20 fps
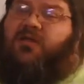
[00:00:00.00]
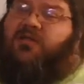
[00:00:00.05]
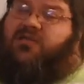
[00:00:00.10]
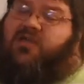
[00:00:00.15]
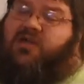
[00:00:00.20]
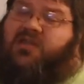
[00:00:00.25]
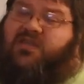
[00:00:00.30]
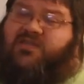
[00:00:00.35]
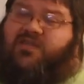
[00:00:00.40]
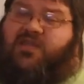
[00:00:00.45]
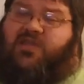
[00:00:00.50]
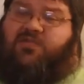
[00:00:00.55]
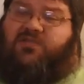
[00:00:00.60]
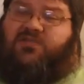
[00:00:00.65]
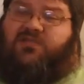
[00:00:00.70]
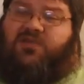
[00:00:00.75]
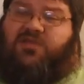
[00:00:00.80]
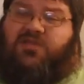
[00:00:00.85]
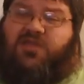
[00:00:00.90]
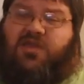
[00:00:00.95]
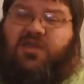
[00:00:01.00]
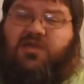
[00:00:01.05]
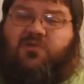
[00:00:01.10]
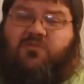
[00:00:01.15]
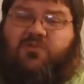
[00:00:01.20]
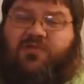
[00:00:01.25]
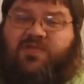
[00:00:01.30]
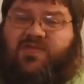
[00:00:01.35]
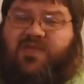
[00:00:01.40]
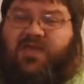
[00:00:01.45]
Let us know what you think.
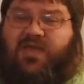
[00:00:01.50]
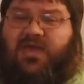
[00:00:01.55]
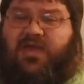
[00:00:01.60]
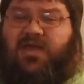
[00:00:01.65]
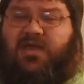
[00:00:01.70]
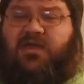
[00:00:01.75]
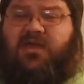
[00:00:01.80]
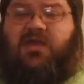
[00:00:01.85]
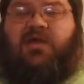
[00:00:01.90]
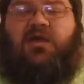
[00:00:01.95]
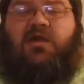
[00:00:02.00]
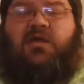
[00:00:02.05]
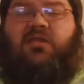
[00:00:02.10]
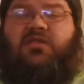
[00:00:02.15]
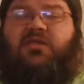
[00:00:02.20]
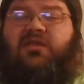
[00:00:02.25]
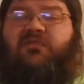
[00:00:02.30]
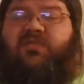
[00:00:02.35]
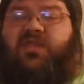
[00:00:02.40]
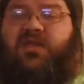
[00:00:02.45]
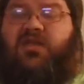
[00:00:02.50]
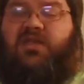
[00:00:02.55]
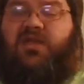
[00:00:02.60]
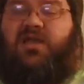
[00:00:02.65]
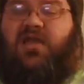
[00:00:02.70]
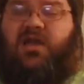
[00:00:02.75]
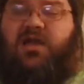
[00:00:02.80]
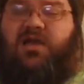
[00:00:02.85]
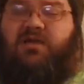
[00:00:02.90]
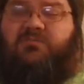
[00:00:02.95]
Once again, leave it in the
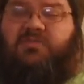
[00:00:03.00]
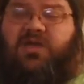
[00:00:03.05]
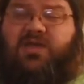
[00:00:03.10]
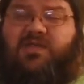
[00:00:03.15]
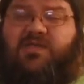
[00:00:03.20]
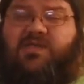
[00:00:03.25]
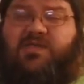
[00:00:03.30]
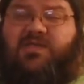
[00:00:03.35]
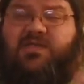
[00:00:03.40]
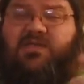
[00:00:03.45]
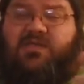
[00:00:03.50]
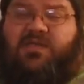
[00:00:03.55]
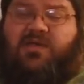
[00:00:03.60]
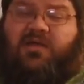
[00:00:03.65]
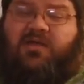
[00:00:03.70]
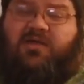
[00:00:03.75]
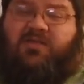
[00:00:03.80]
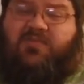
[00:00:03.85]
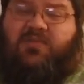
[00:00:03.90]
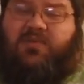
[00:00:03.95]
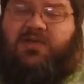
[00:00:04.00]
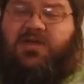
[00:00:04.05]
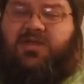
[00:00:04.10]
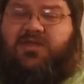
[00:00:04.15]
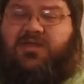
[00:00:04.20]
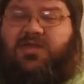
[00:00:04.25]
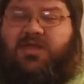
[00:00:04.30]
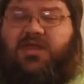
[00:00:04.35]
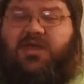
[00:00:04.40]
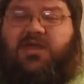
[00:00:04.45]
comments. Tell us what you
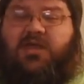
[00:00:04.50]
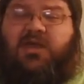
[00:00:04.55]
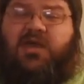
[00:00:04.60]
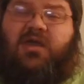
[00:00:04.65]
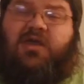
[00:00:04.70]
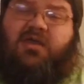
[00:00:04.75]
think.